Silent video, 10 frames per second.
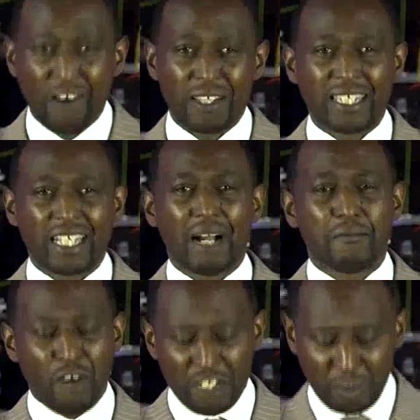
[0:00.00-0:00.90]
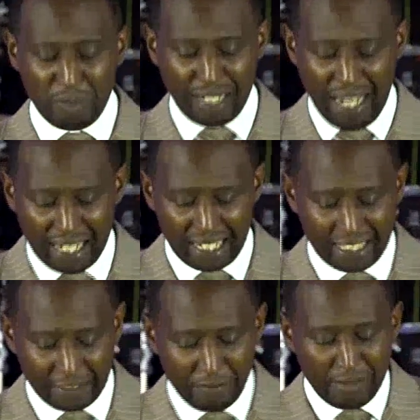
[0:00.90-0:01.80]
I don't think I'm going to be
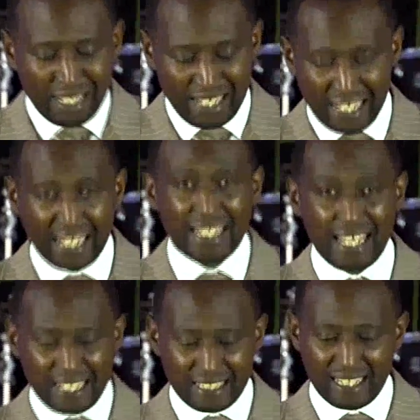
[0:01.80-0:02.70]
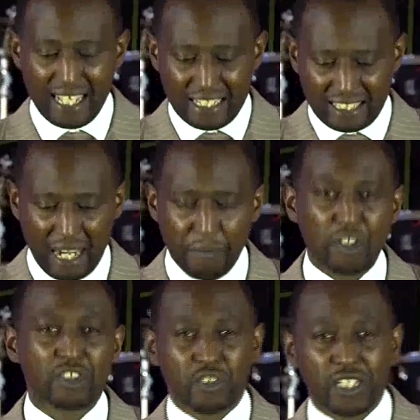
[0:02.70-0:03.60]
handling in this
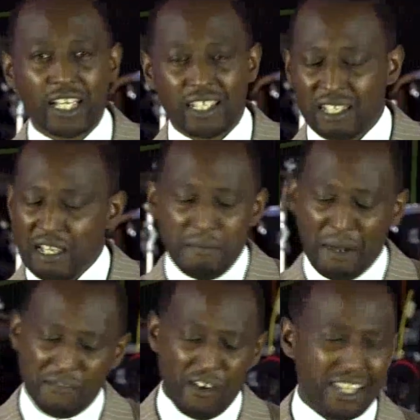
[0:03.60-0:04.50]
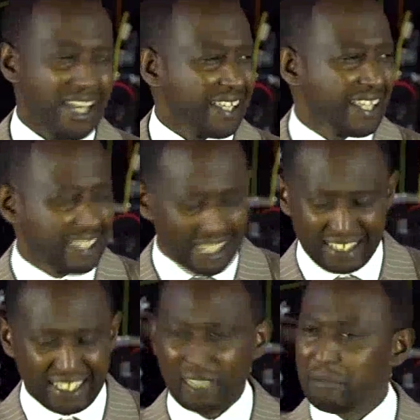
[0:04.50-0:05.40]
sermon today. But for the other
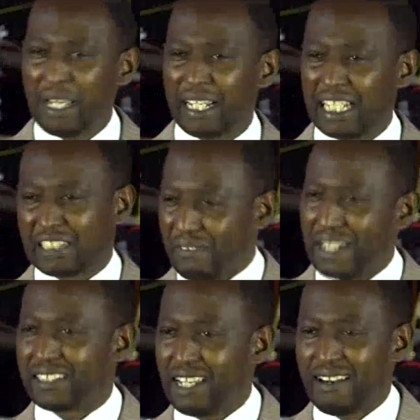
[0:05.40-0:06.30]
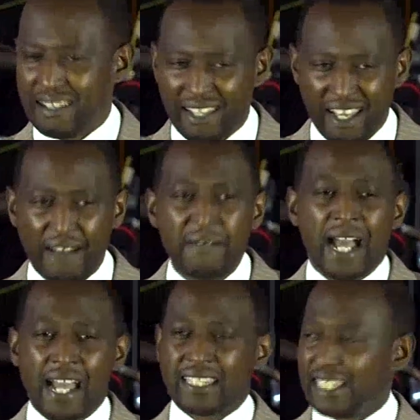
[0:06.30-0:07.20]
things that make us fight here and there,
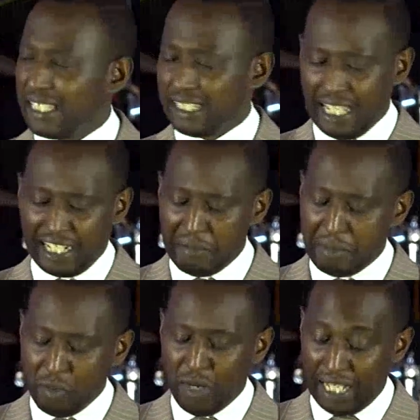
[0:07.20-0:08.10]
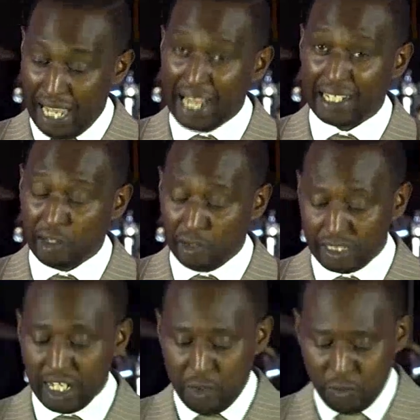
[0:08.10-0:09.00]
I think they can be well
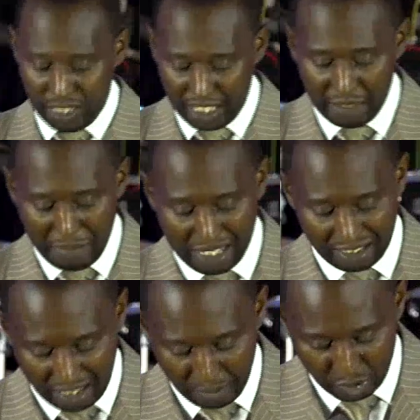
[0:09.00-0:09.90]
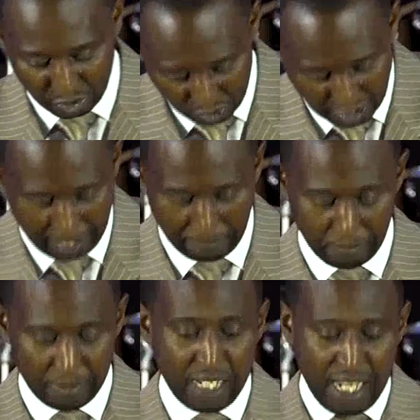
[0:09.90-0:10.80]
handled within my sermon today.
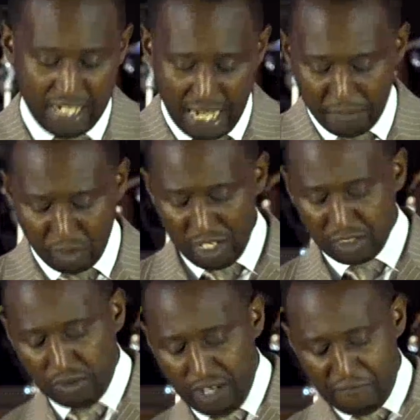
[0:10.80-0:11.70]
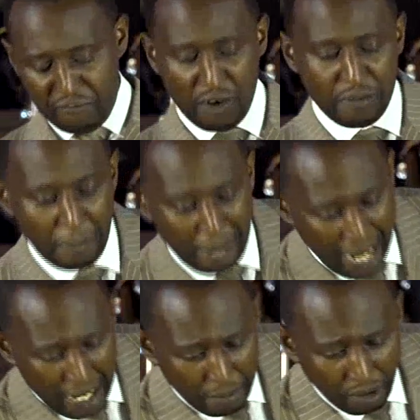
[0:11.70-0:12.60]
And I'm going to read from the
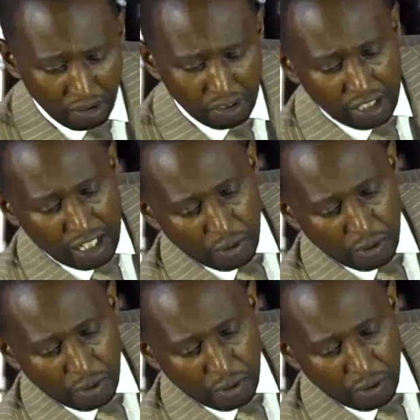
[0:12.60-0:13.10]
Bible.